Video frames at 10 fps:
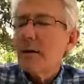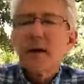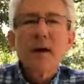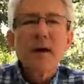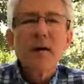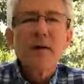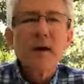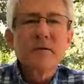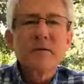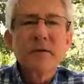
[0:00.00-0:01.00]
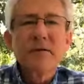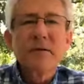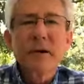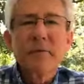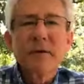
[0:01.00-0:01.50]
Hello, Ash Creek
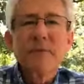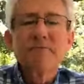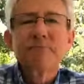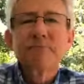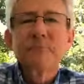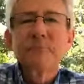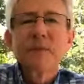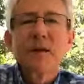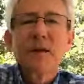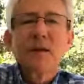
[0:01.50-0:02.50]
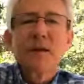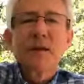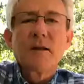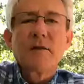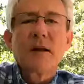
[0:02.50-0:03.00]
family.
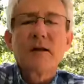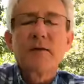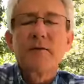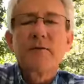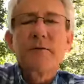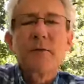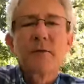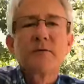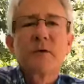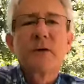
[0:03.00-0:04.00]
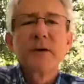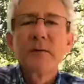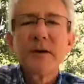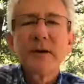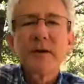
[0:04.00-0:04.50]
Thank you for joining
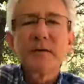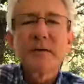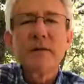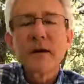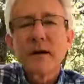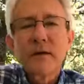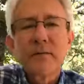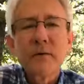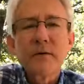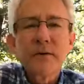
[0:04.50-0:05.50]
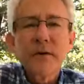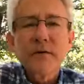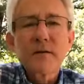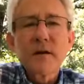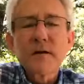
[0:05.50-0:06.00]
me today for
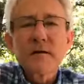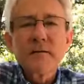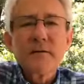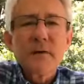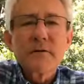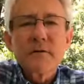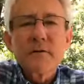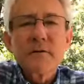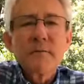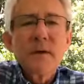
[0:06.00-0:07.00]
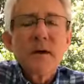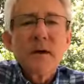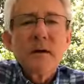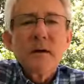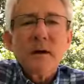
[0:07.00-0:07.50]
Thursday's devotional.
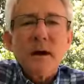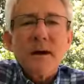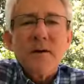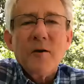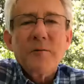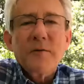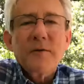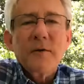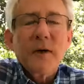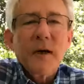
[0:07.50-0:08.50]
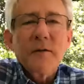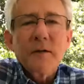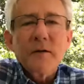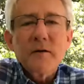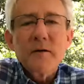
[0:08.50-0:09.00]
I hope that you're having a
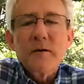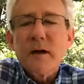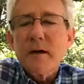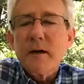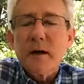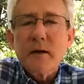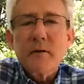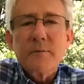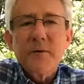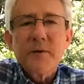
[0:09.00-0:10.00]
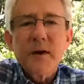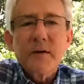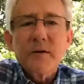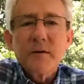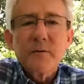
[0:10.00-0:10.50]
good day. I hope you've had a
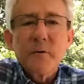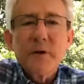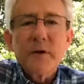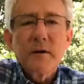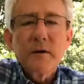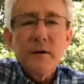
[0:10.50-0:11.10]
good week.